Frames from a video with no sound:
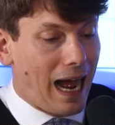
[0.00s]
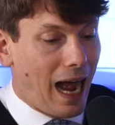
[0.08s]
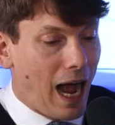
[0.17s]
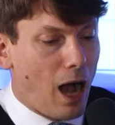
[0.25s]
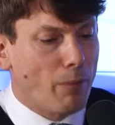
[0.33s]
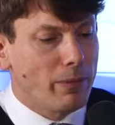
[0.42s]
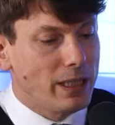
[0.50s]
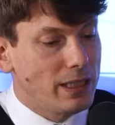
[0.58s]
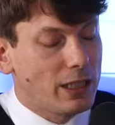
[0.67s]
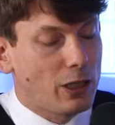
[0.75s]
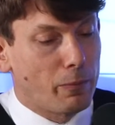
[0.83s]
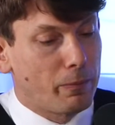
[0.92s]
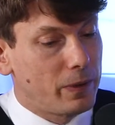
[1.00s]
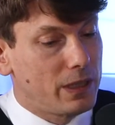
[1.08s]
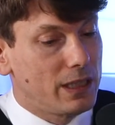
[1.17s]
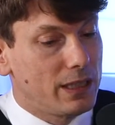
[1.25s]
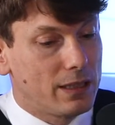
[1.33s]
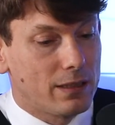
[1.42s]
how many
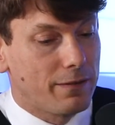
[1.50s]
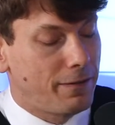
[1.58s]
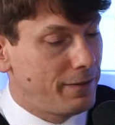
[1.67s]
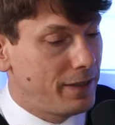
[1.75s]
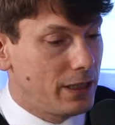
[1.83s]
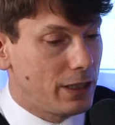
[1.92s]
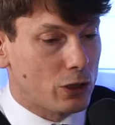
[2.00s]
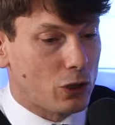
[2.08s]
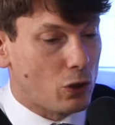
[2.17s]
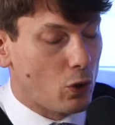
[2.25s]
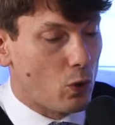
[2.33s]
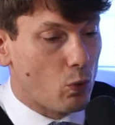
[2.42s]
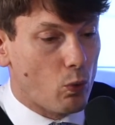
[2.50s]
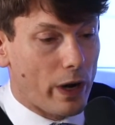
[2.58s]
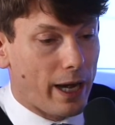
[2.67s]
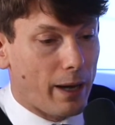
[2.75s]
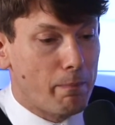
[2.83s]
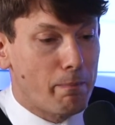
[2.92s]
companies 15 years ago
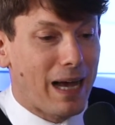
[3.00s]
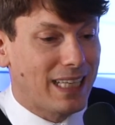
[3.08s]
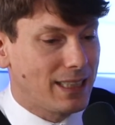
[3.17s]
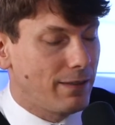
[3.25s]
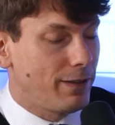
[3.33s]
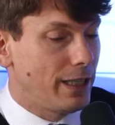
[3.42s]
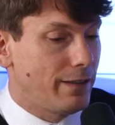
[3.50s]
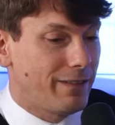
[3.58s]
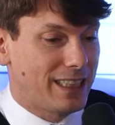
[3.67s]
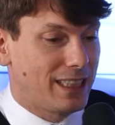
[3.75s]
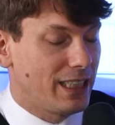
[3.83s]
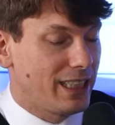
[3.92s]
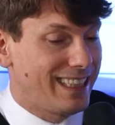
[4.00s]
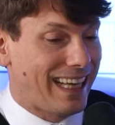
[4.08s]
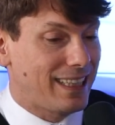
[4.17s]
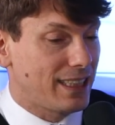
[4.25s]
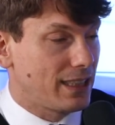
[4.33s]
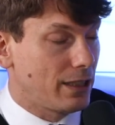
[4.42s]
were massively investing in
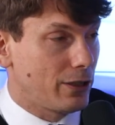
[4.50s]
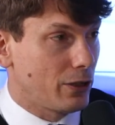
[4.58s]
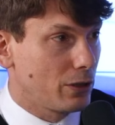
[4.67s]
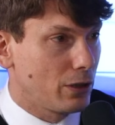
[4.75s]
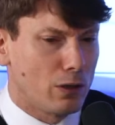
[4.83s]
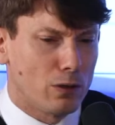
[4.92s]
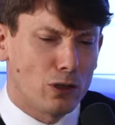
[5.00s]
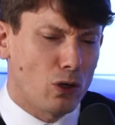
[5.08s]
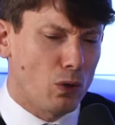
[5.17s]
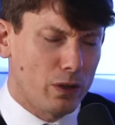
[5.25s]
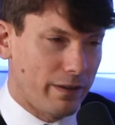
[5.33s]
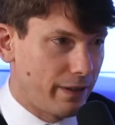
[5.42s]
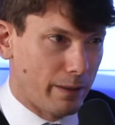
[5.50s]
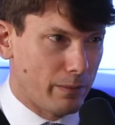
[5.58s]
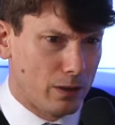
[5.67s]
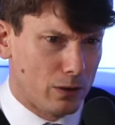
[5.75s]
data centers? 2 of them.